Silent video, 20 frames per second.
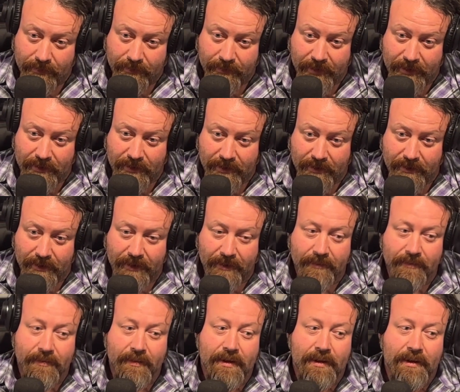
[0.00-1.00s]
basically.
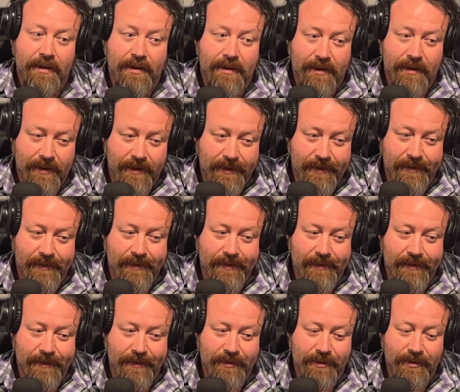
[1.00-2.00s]
And
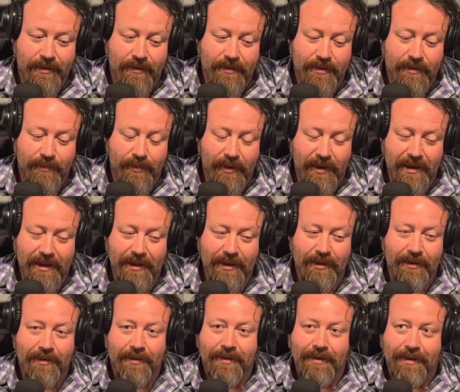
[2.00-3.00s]
so it's a pretty little